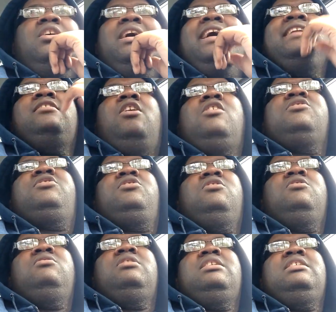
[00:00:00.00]
and
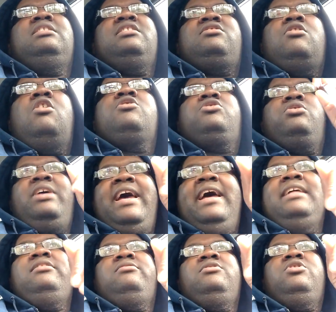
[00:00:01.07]
also this also
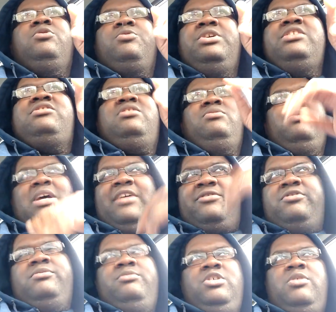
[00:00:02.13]
had the reason
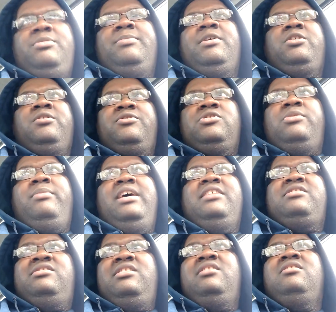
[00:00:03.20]
after me and my girlfriend saw Man
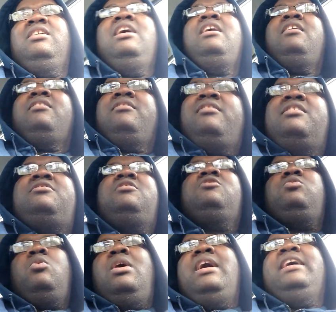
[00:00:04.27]
of Steel. This
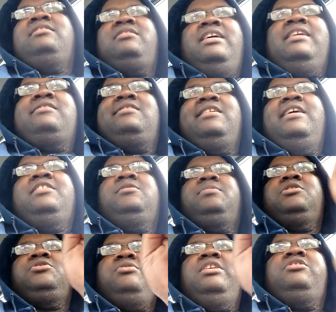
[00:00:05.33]
is why Zack Snyder
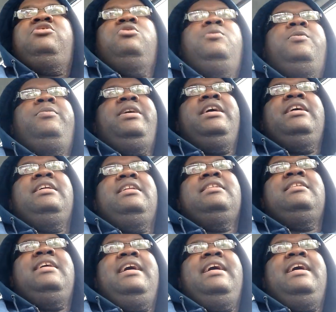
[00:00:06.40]
portrayed Superman